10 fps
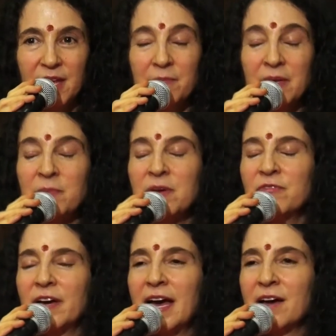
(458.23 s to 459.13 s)
Maybe
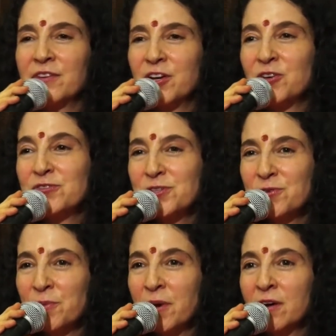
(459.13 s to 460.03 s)
if I have it also
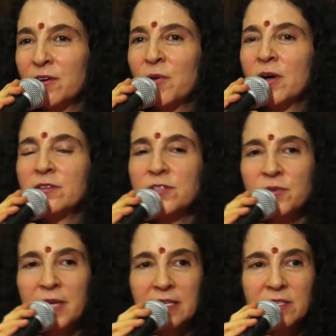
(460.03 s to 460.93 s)
tomorrow, also
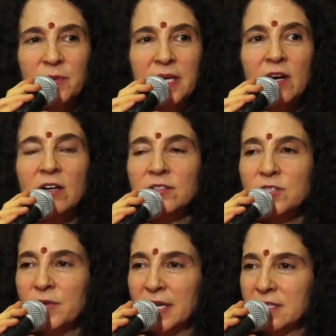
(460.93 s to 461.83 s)
next week,
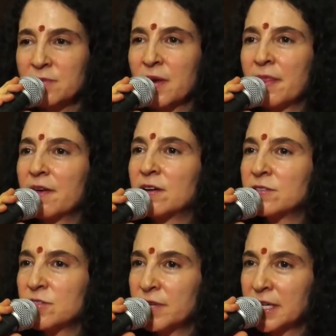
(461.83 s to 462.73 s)
also next month,
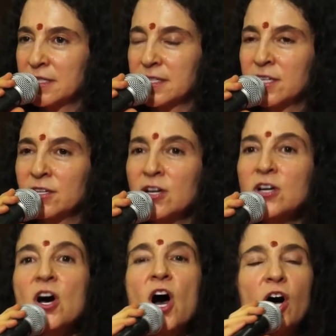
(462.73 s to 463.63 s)
also next year,
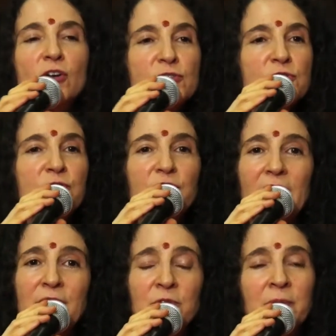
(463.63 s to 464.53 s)
also
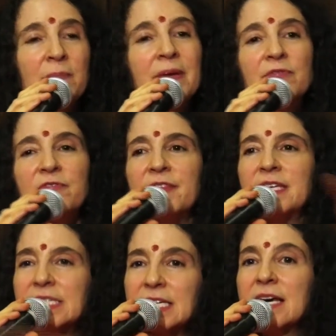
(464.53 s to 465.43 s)
forever, maybe if
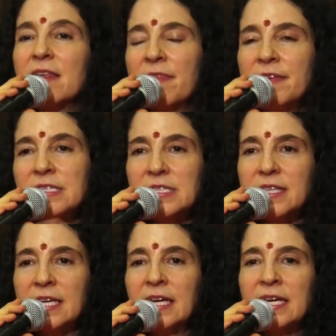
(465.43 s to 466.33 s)
this
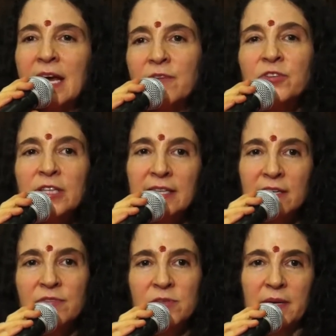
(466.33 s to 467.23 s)
thing never
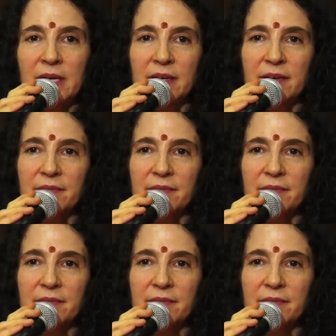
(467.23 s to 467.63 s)
leaves me,